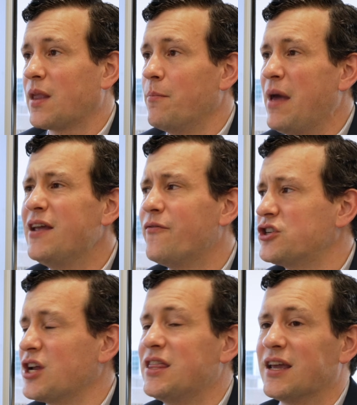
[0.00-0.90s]
many of
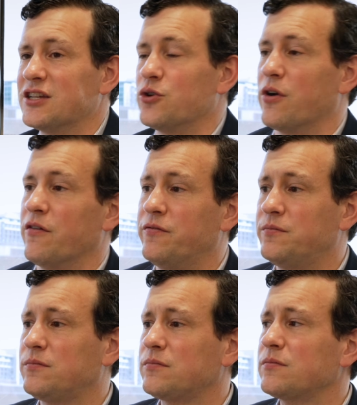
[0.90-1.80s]
which I think is sort of
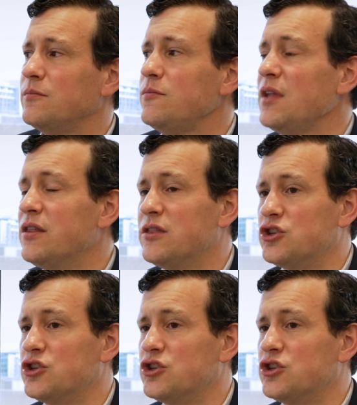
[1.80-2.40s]
the